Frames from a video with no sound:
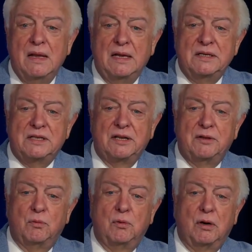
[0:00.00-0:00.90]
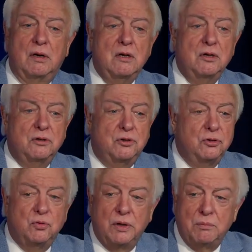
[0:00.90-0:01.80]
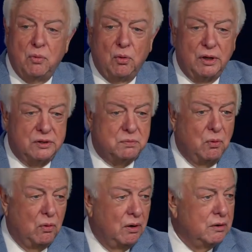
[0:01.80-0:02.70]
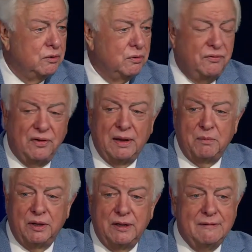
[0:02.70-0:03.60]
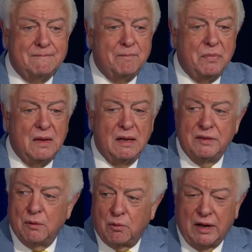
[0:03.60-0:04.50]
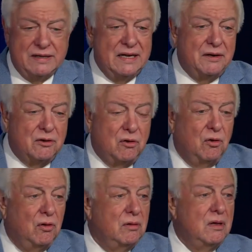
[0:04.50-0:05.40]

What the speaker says: He said there were 2 twin boys born to a family. They were identical,